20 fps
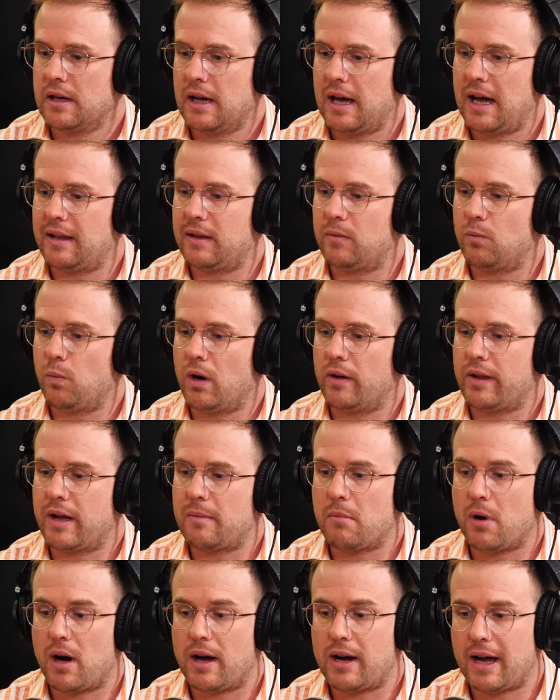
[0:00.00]
And while they
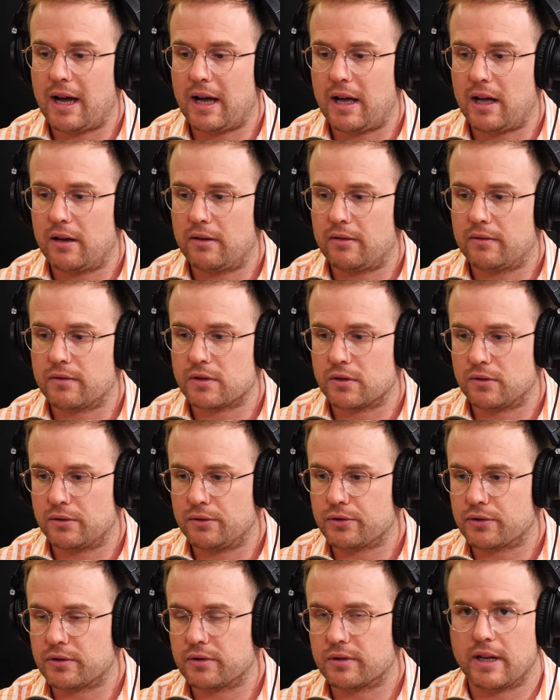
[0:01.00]
might have
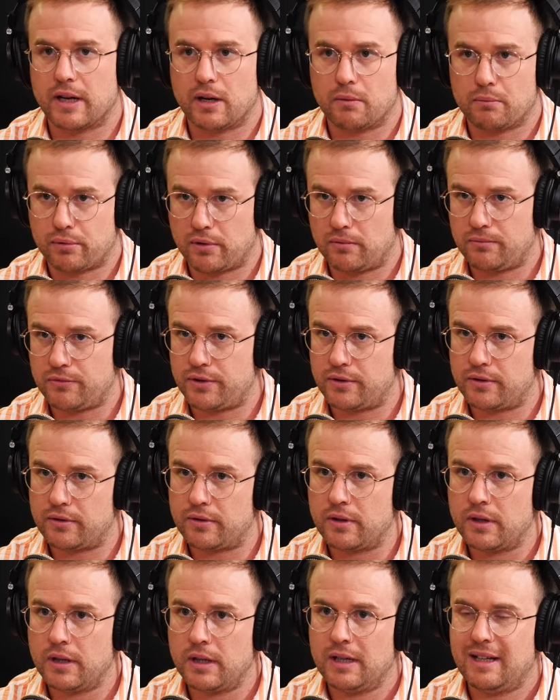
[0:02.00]
solutions and help prompt you,